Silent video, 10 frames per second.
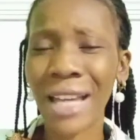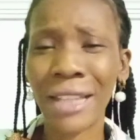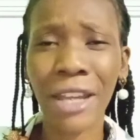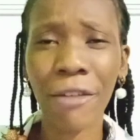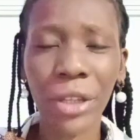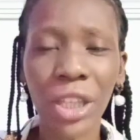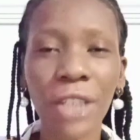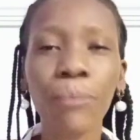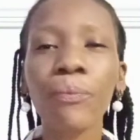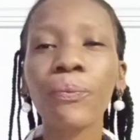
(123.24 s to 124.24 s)
and
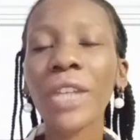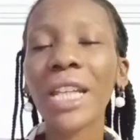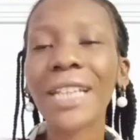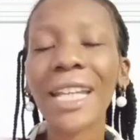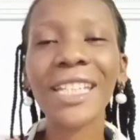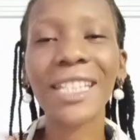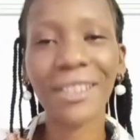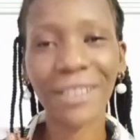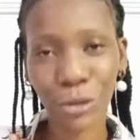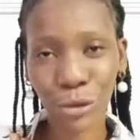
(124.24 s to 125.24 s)
everything, taking
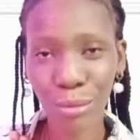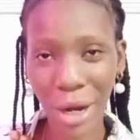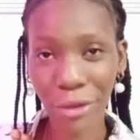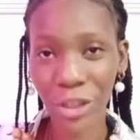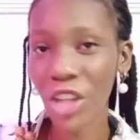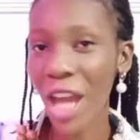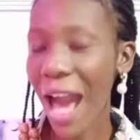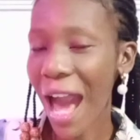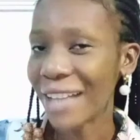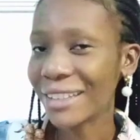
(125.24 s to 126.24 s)
this into marriage
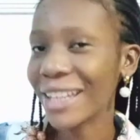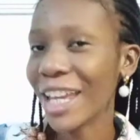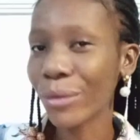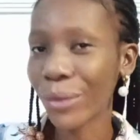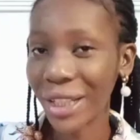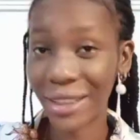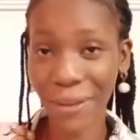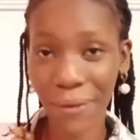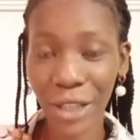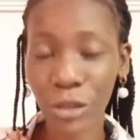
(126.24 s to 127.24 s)
has a great
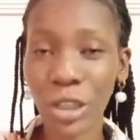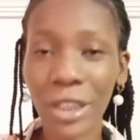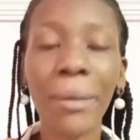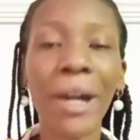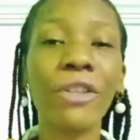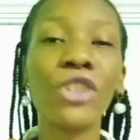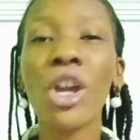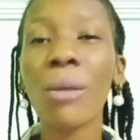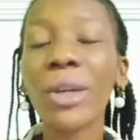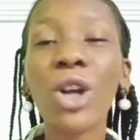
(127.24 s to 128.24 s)
effect on that marriage.
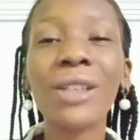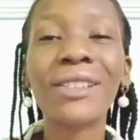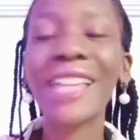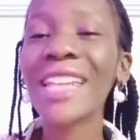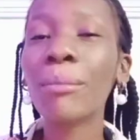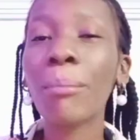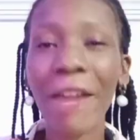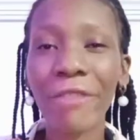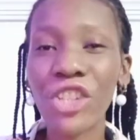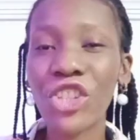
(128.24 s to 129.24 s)
Because in
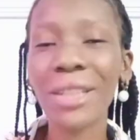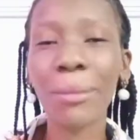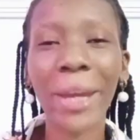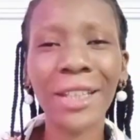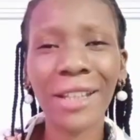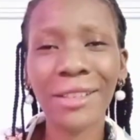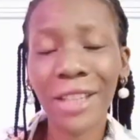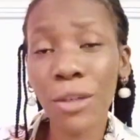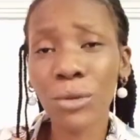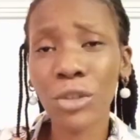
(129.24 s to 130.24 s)
marriage, independent
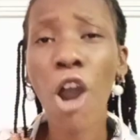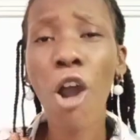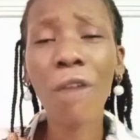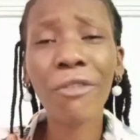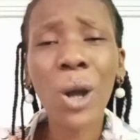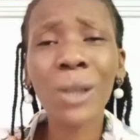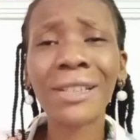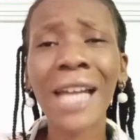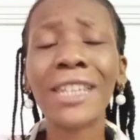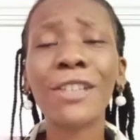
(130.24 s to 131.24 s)
skills, of
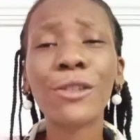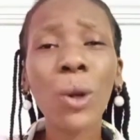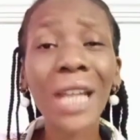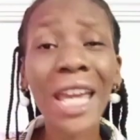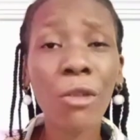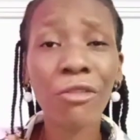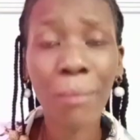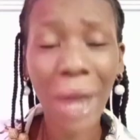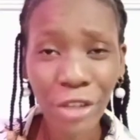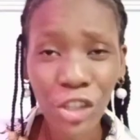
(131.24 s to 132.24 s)
course, the sole aim of
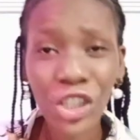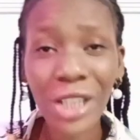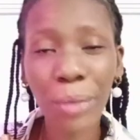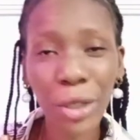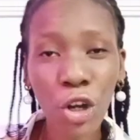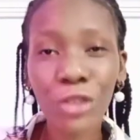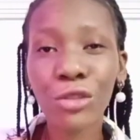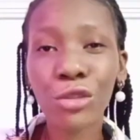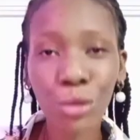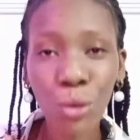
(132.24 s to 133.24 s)
marriage is
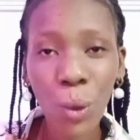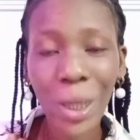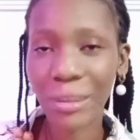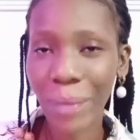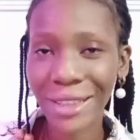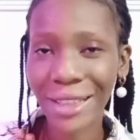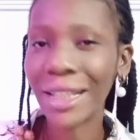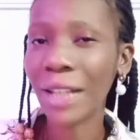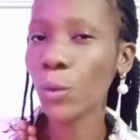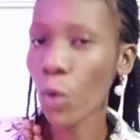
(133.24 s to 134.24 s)
because two is better
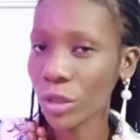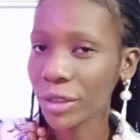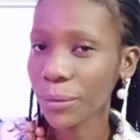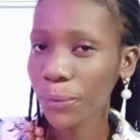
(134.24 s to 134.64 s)
than one.